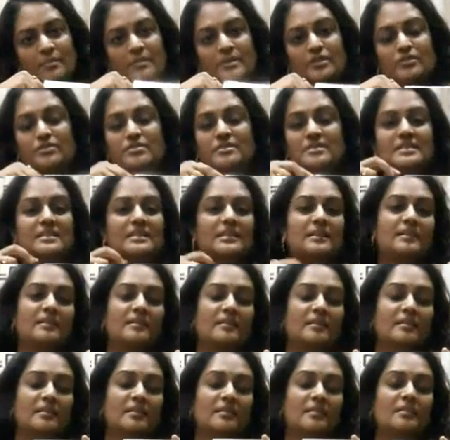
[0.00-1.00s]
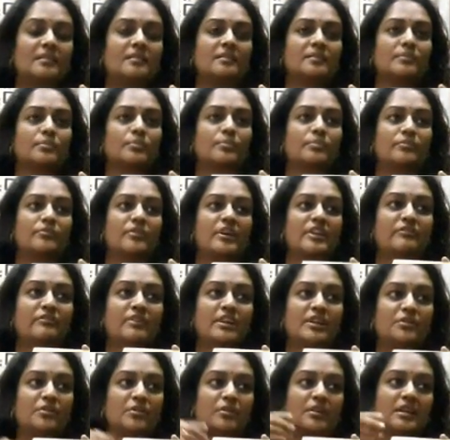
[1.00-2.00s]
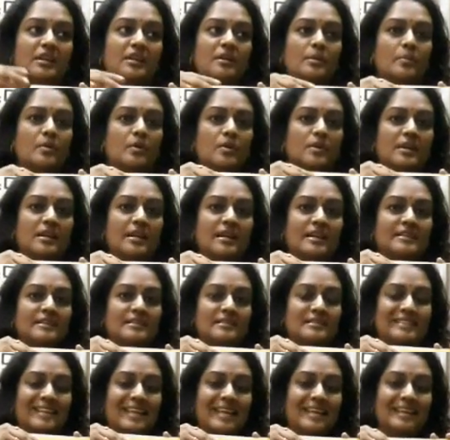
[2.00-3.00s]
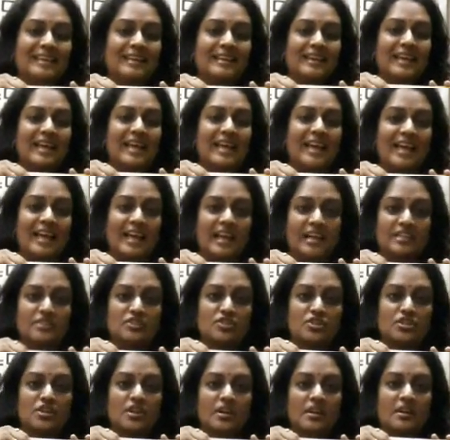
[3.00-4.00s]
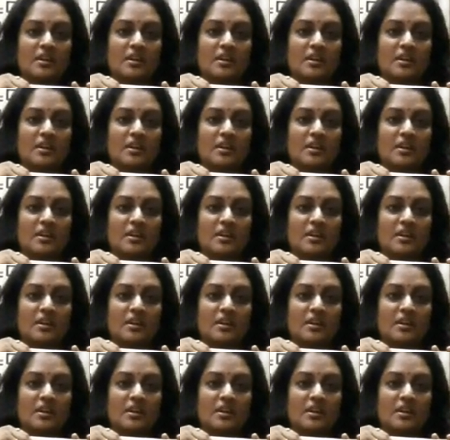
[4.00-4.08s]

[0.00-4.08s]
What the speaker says: because when we are talking about letters like H,